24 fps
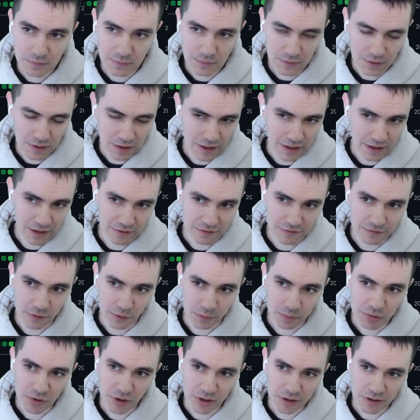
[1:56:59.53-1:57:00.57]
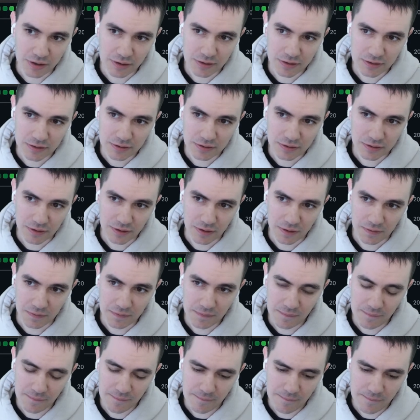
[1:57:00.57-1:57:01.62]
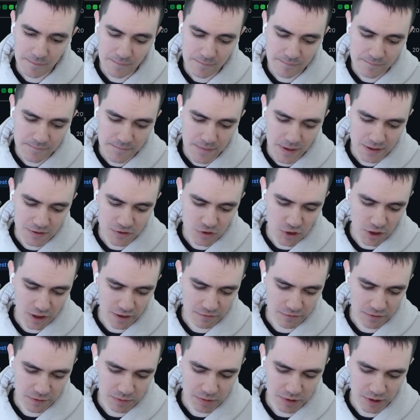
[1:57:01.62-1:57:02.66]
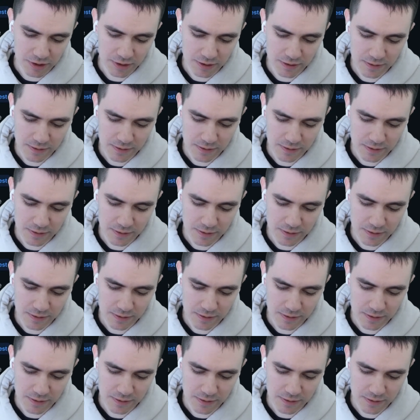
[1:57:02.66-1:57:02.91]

Footprinter. Okay, I can check out Footprinter.